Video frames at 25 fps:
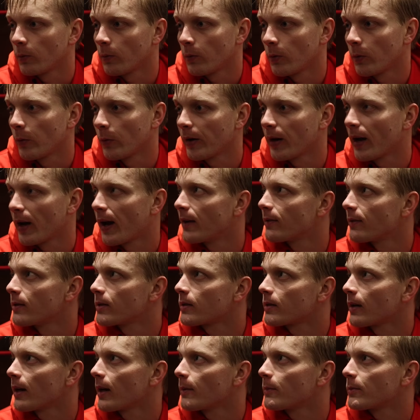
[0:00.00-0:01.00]
we want to have the
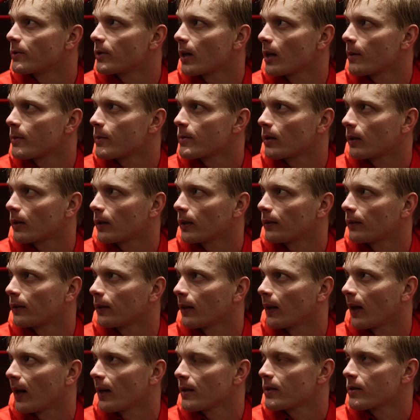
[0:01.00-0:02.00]
same start
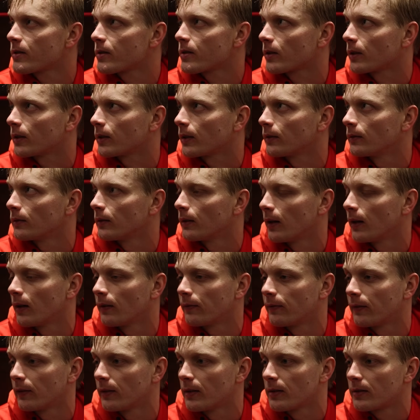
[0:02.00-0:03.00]
than last year and
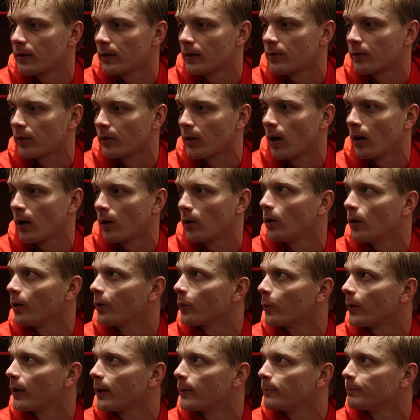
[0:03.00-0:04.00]
finish it strong all
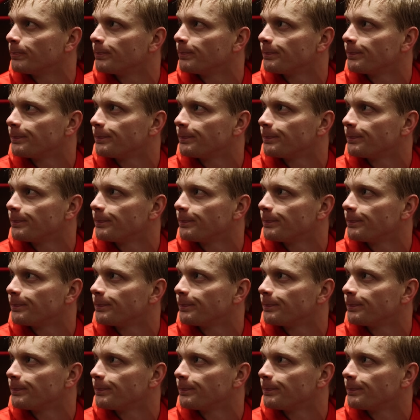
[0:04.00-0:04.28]
the way.